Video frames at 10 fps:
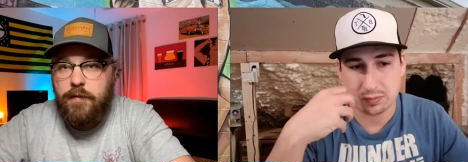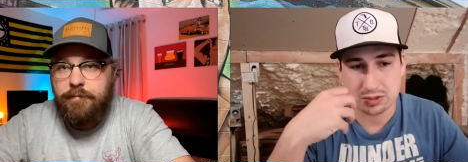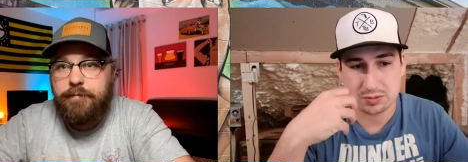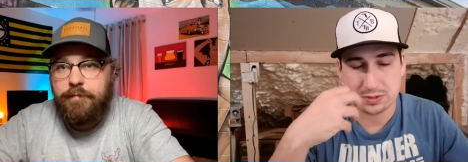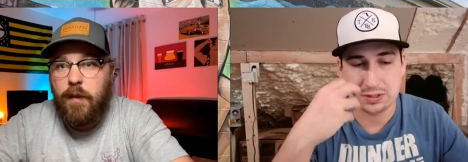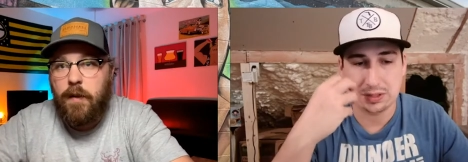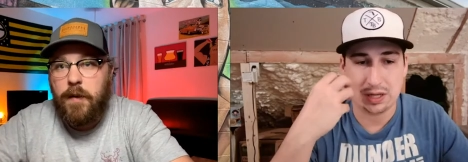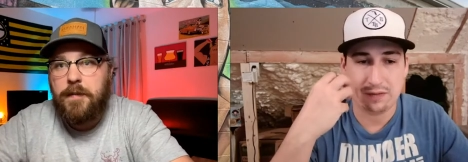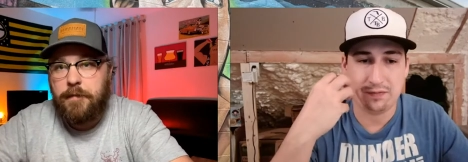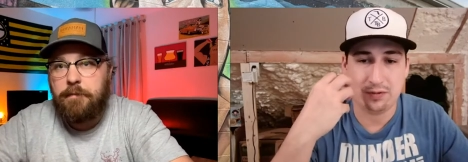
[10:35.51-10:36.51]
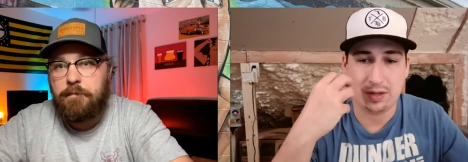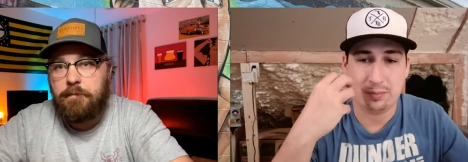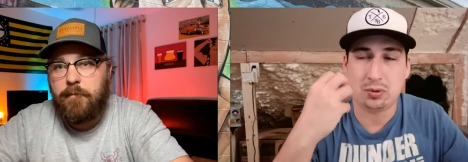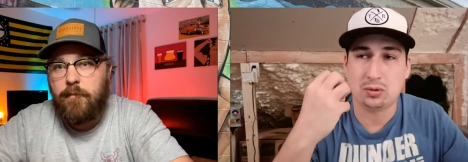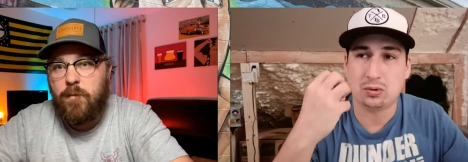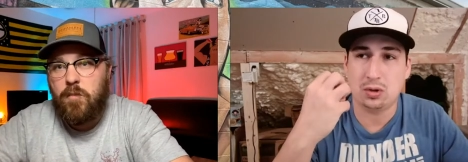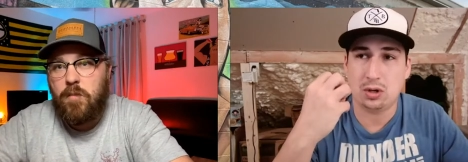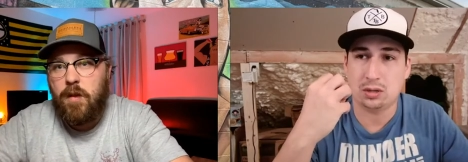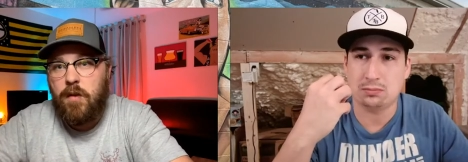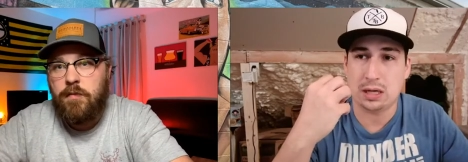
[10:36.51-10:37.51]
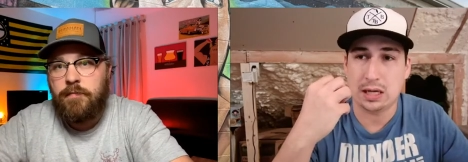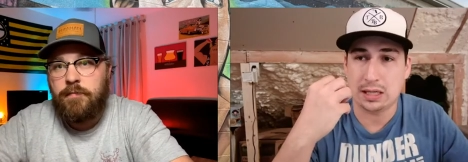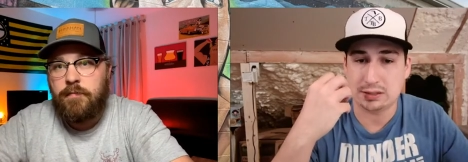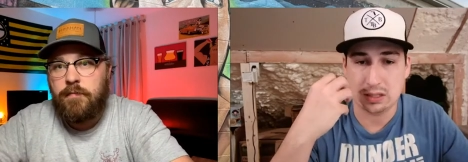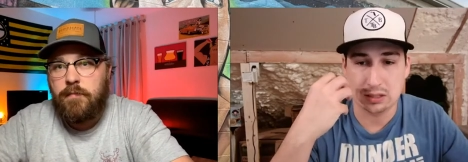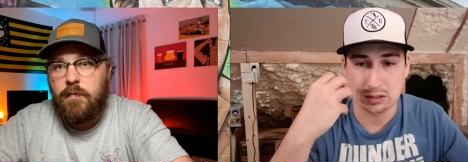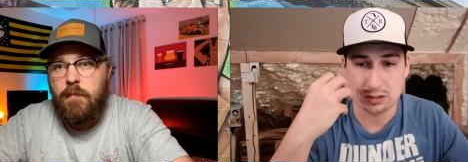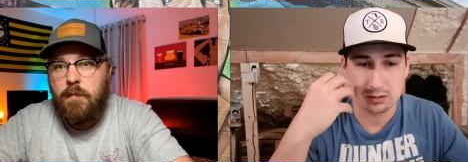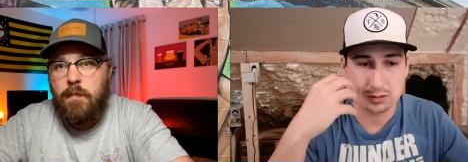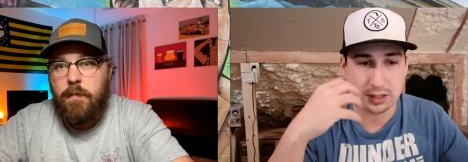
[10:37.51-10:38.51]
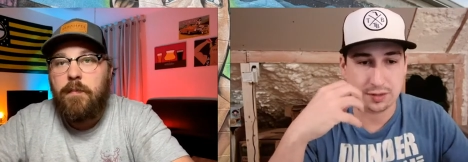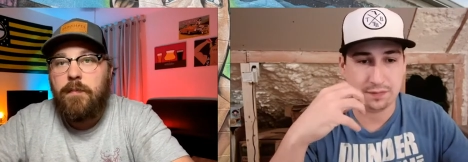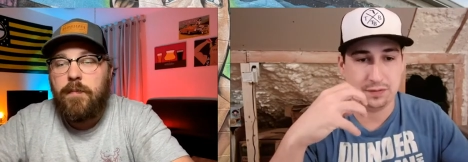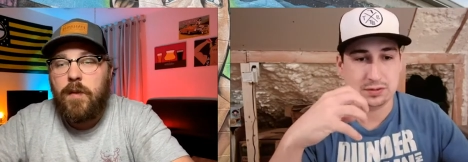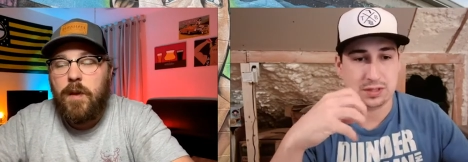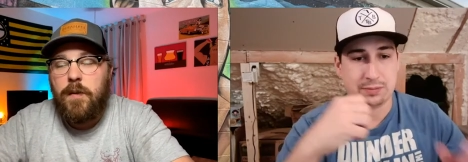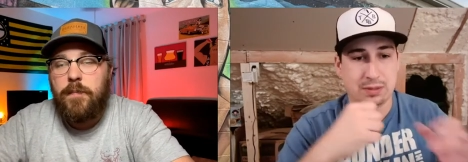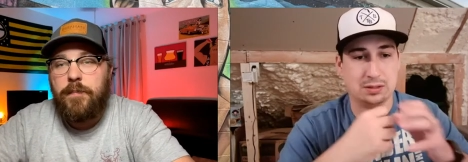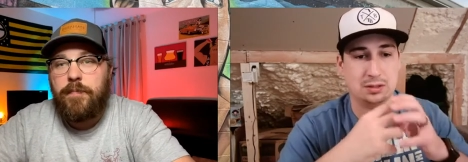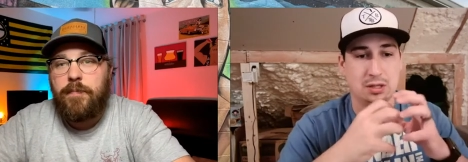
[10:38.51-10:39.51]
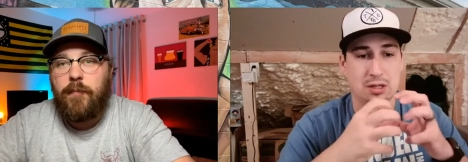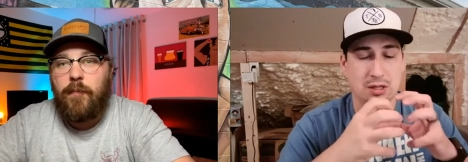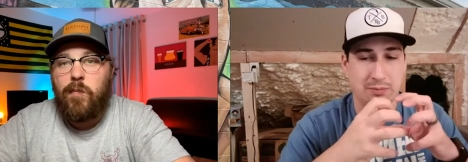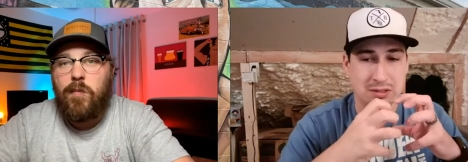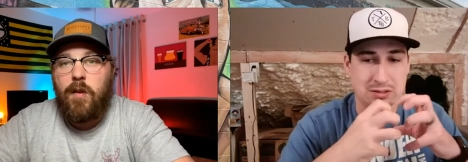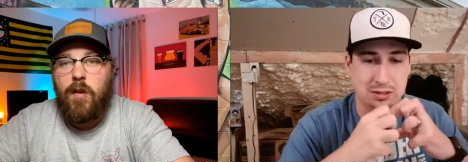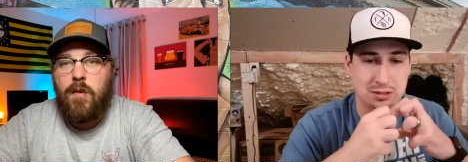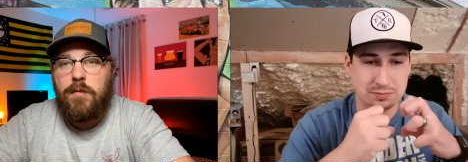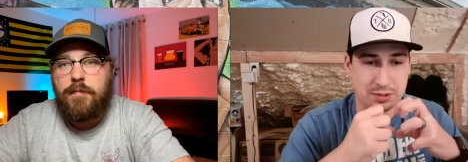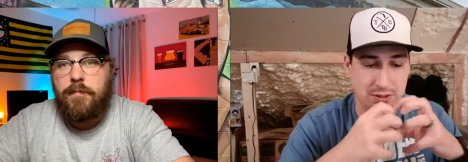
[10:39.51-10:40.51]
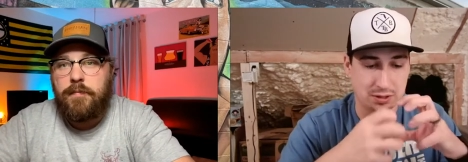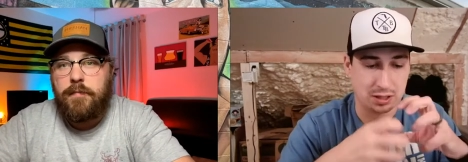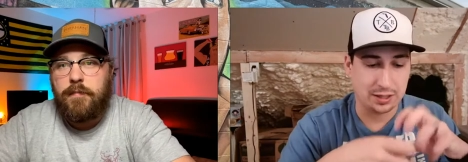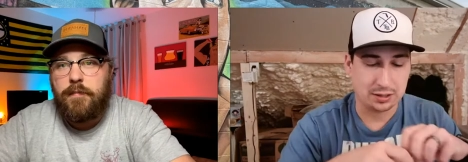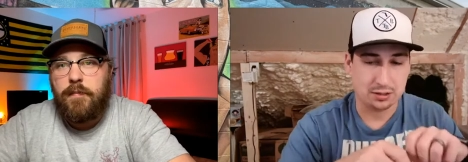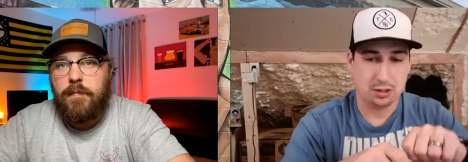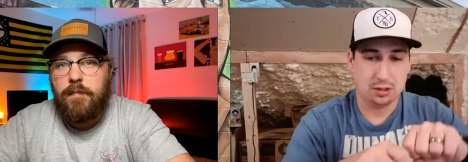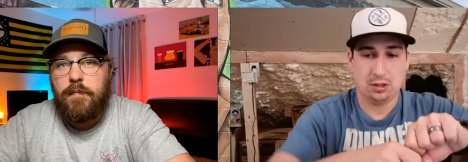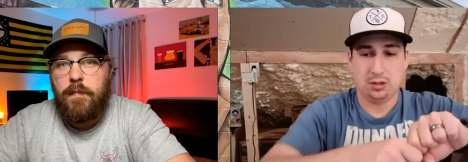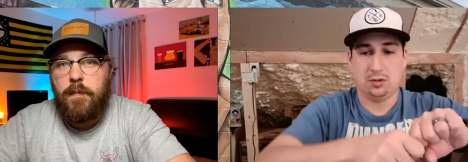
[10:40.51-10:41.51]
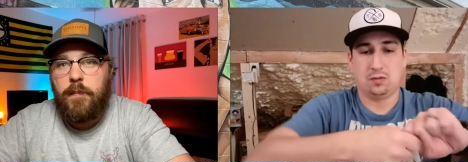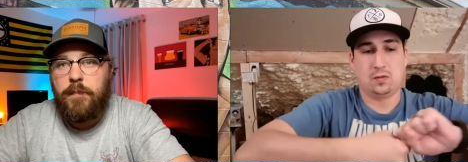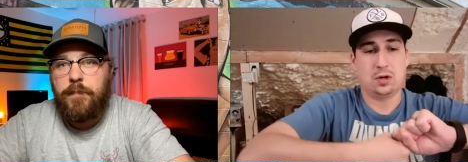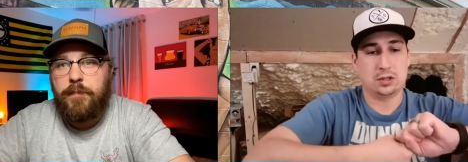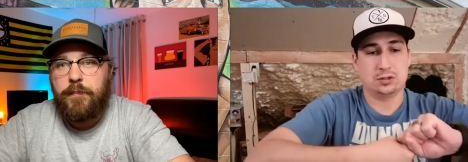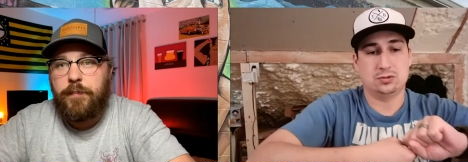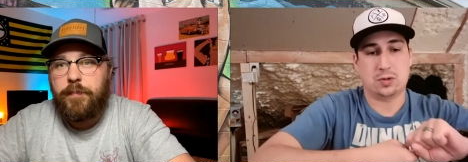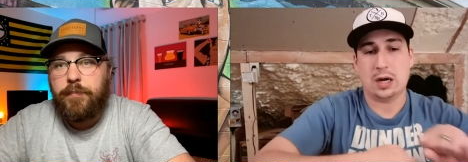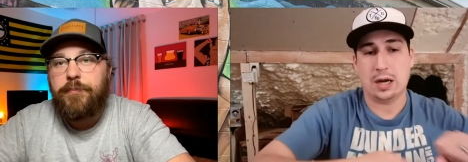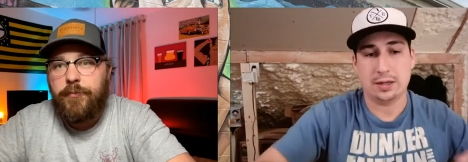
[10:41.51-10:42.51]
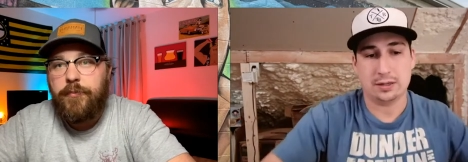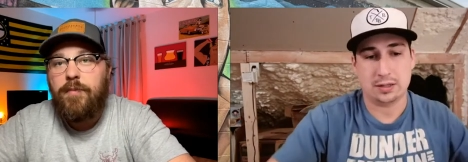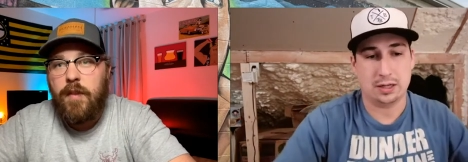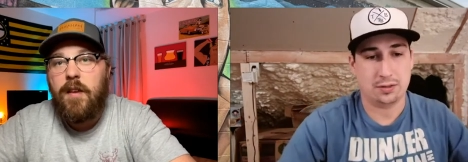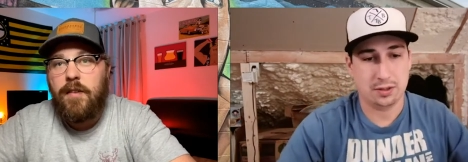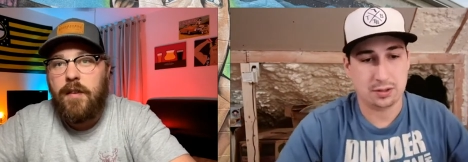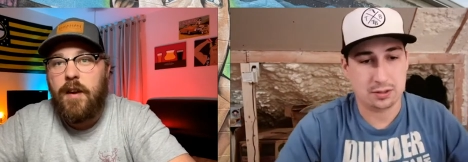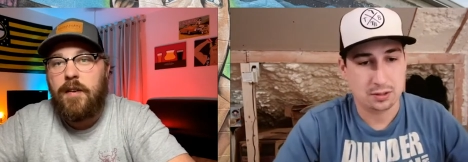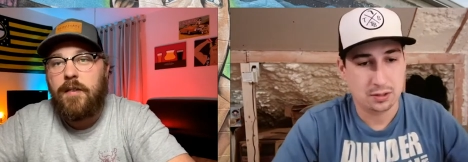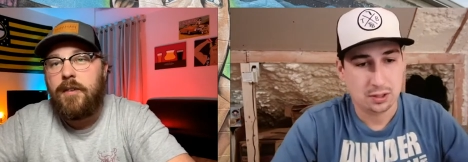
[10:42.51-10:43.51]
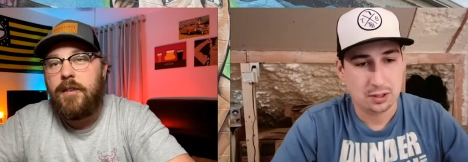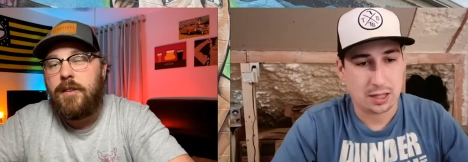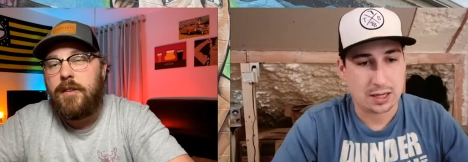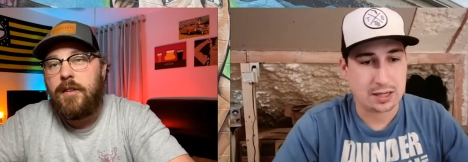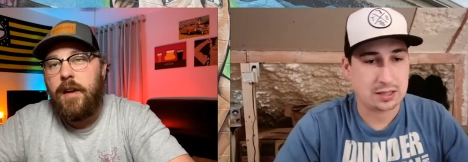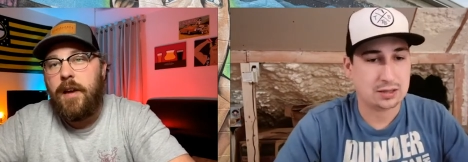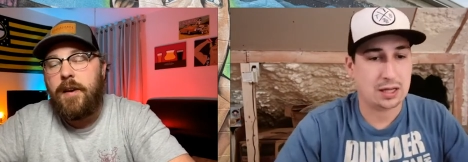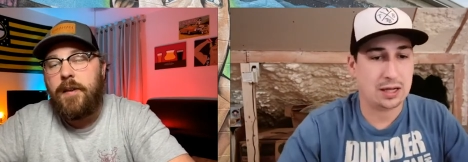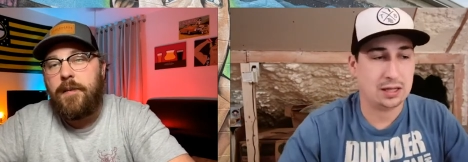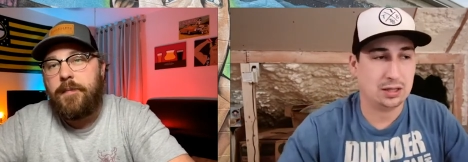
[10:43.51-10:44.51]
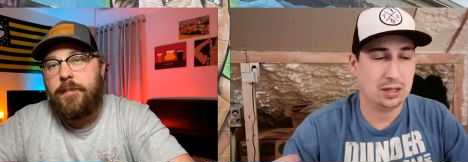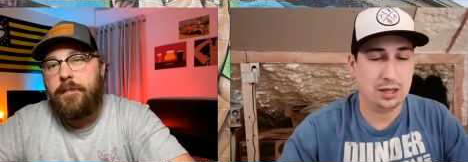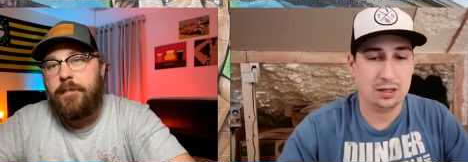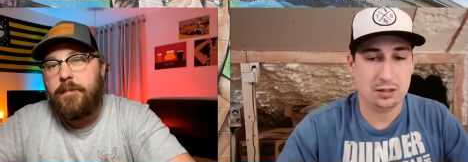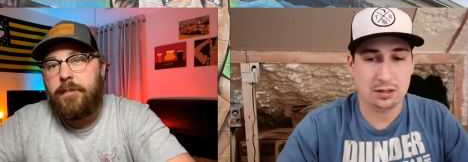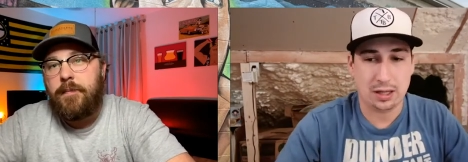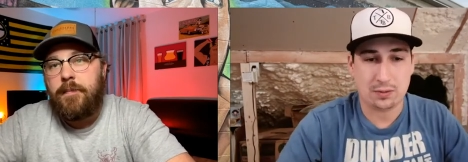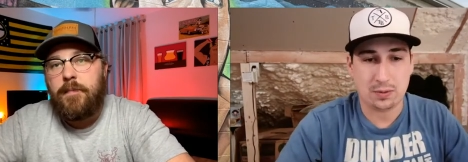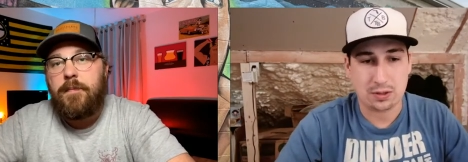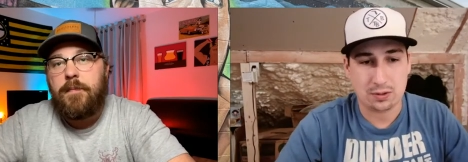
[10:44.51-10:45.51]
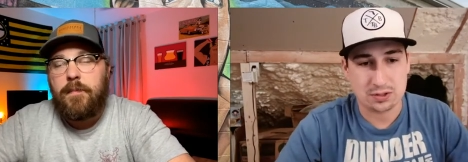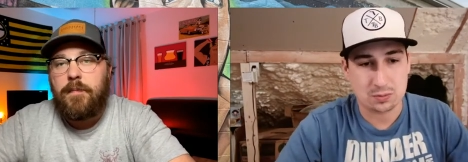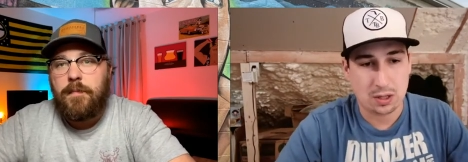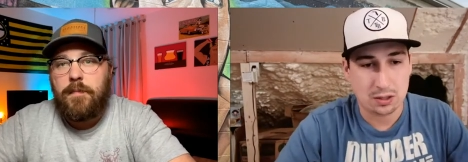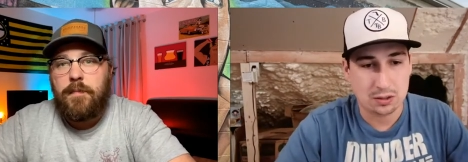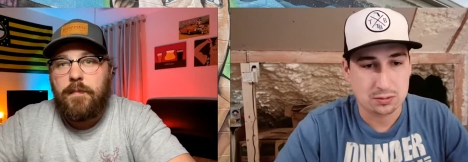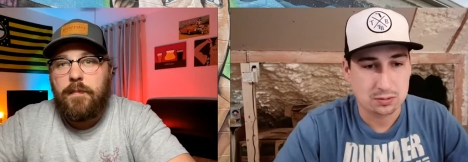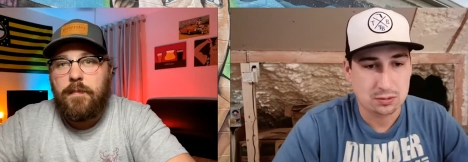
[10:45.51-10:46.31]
Speaker 1: brushing my teeth, I feel that pull on my tongue. Like it feels like yeah. my like my tongue's being like wrung dry kind of thing. Yeah. Like I get yeah. that at the end, like when I go to swallow.